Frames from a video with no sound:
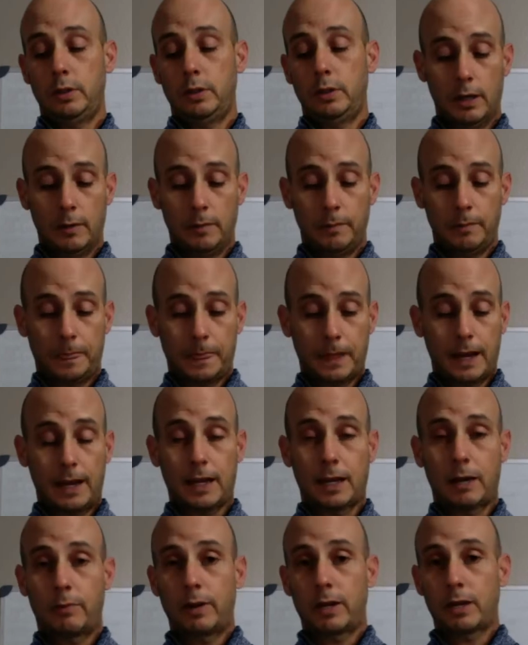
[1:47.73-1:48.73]
Um, I
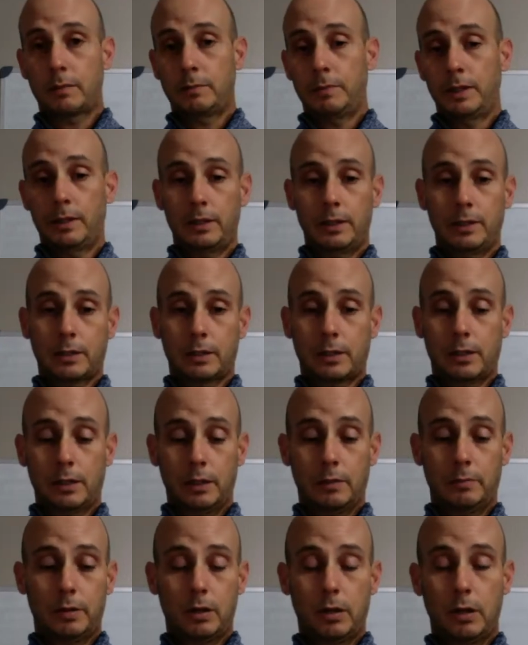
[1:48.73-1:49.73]
can recommend this
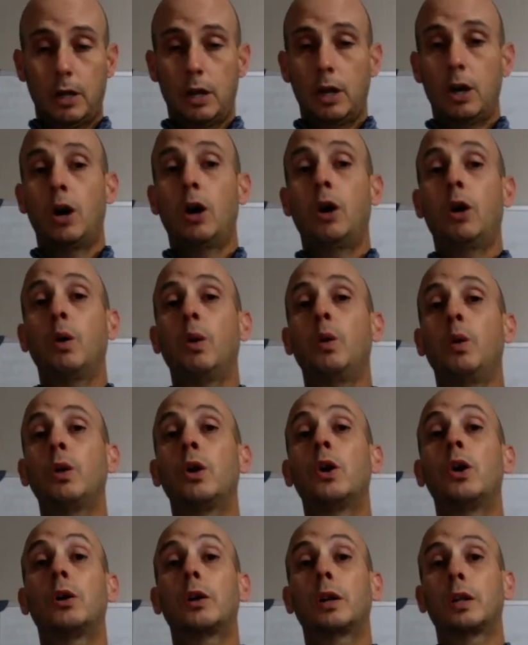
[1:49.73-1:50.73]
club
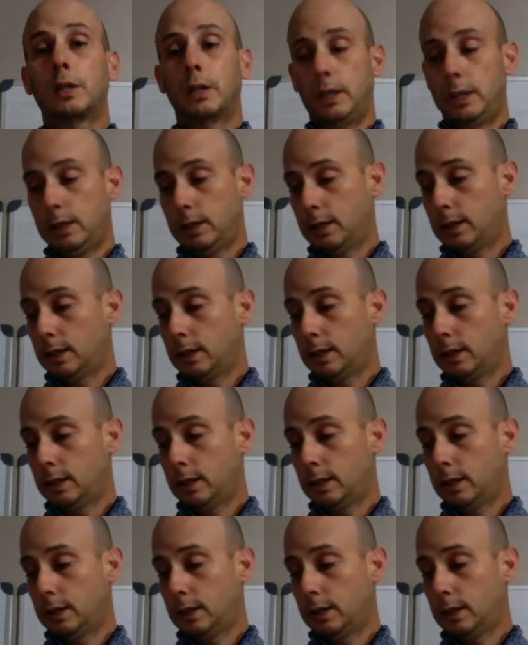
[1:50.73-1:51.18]
wholeheartedly.